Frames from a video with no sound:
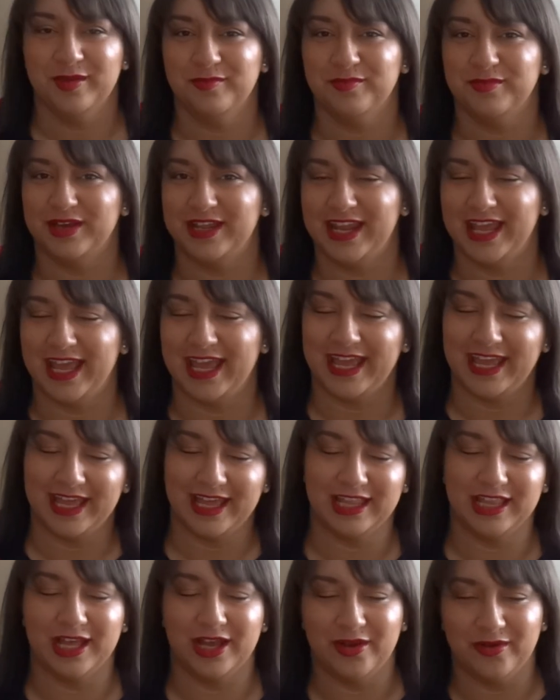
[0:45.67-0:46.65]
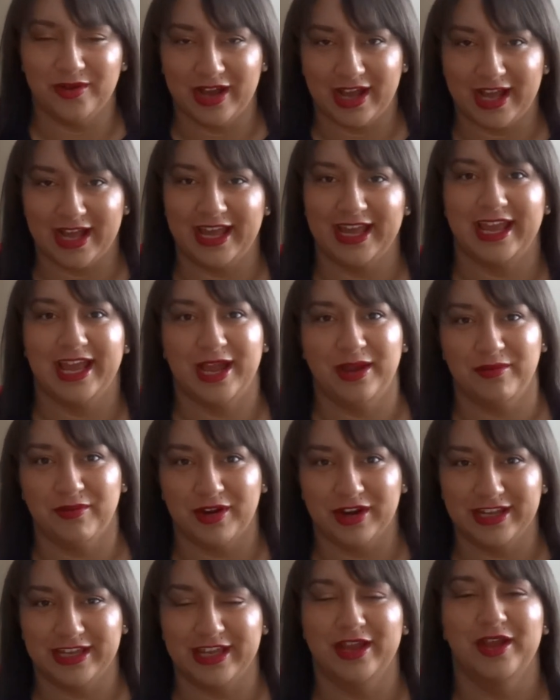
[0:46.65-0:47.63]
But hey, hello, hi, how
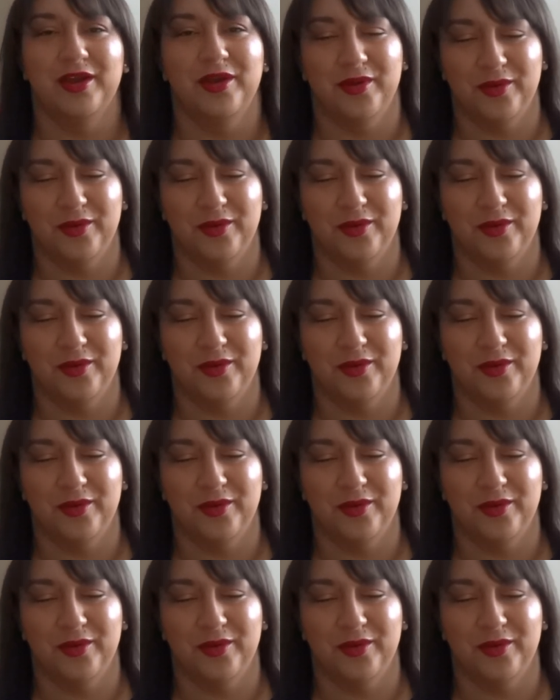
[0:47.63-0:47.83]
are you?